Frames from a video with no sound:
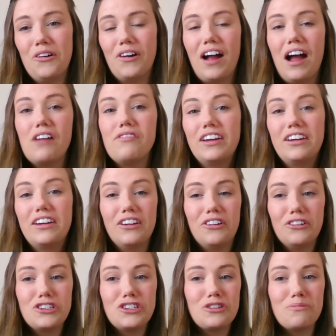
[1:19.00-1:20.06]
or having
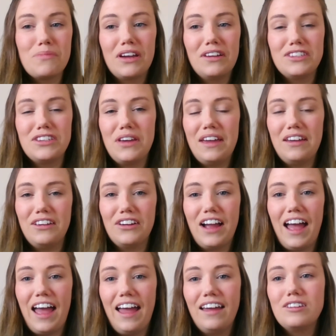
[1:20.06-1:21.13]
concussion because you hit
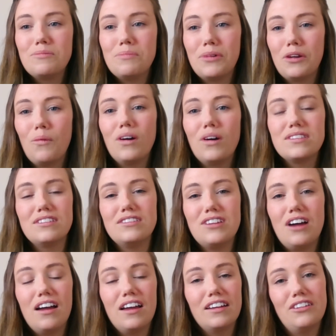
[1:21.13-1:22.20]
your head, but it wasn't
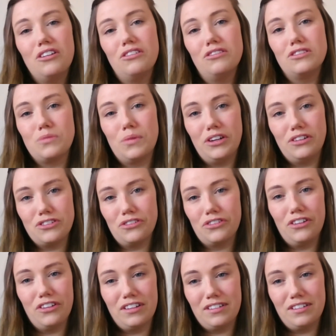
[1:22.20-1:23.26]
diagnosed when you
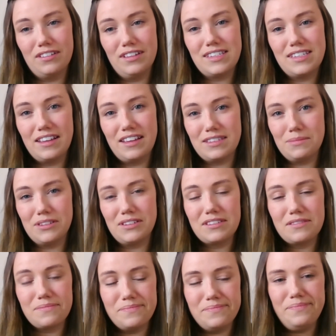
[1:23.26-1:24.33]
took your
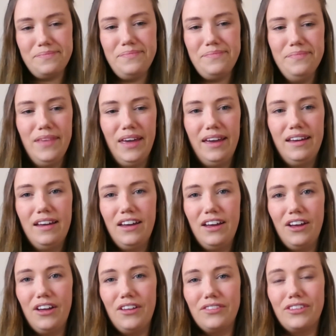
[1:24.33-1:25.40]
assessment.
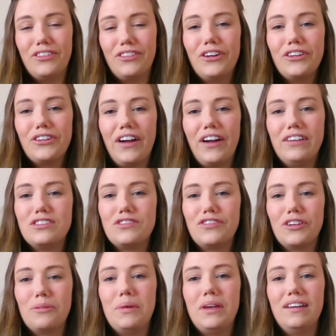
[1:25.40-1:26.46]
The third grounds
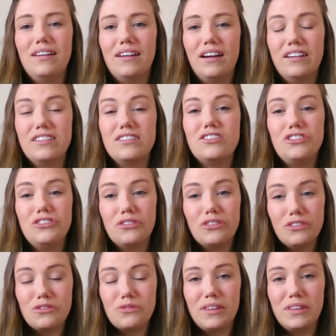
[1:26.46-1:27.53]
for appeal are a
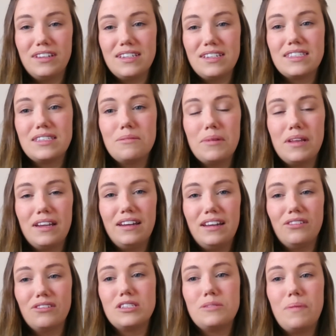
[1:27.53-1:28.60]
student with a
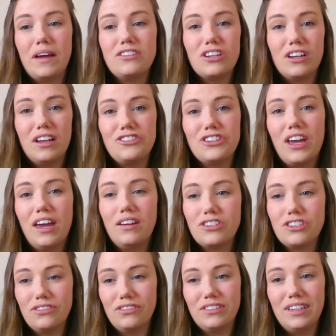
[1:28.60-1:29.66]
disability or special
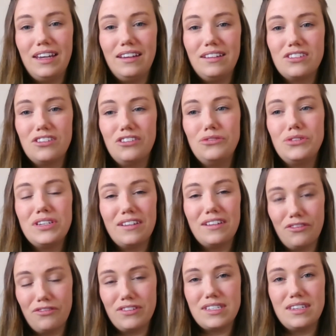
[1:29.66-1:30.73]
educational need who
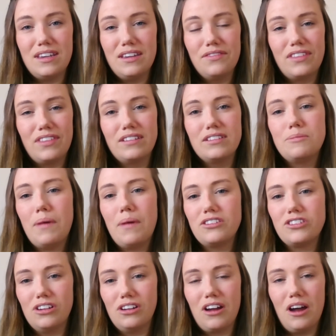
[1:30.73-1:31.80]
didn't receive their
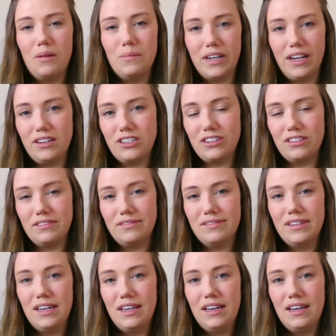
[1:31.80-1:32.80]
special accommodation.